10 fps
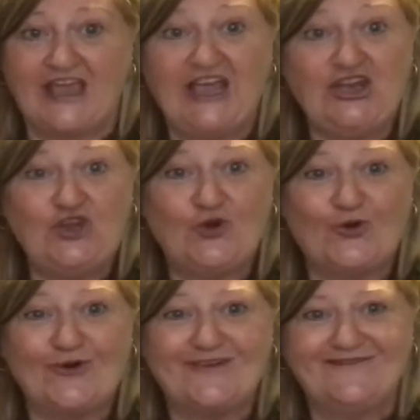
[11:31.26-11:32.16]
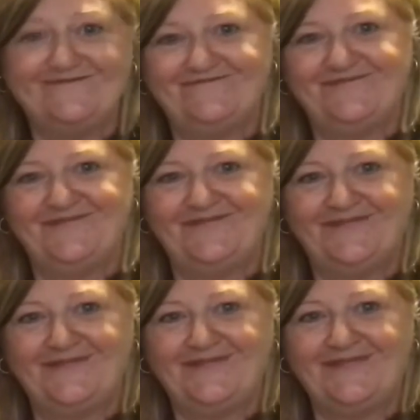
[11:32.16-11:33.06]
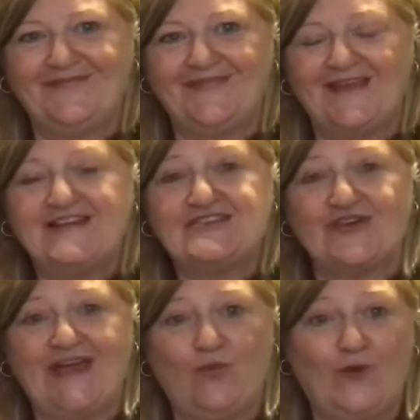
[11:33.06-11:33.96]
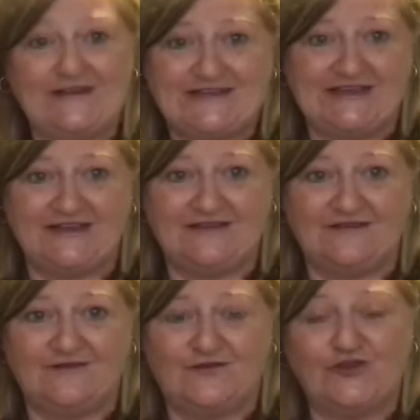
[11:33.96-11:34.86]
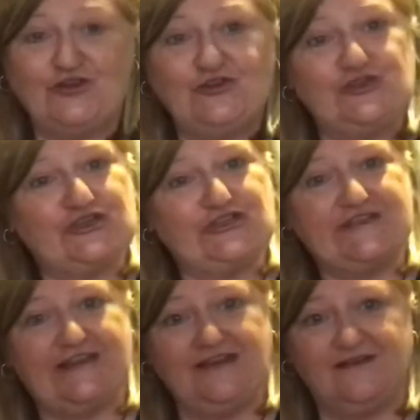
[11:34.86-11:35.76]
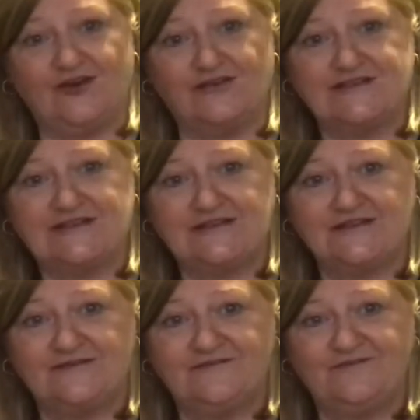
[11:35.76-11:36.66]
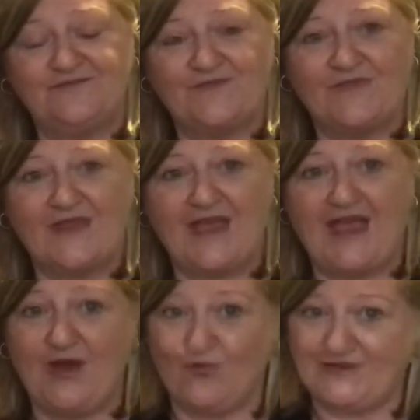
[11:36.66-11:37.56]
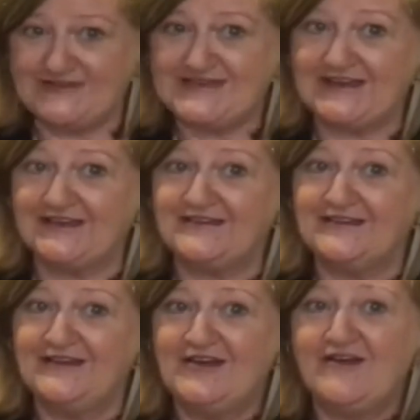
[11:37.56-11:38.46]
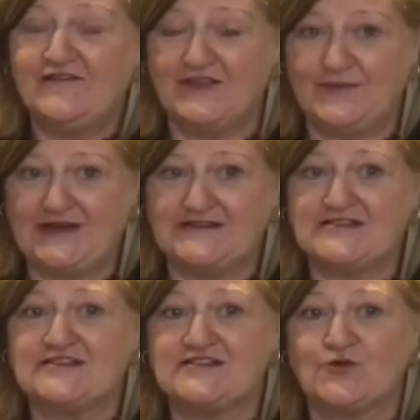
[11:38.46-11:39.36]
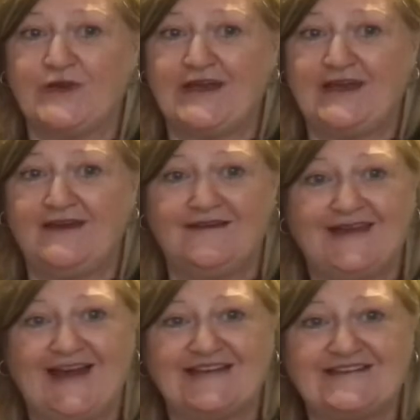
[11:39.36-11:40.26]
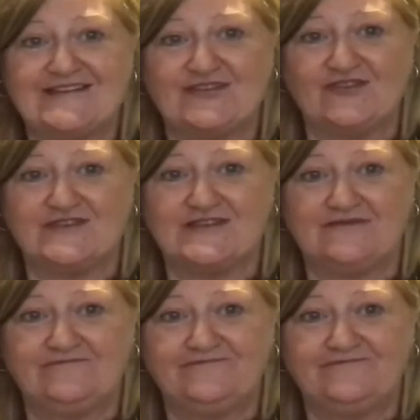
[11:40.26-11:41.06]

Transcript: in New York. So I had 1 ticket for the New Jersey concert and 1 ticket for the Madison Square Gardens concert.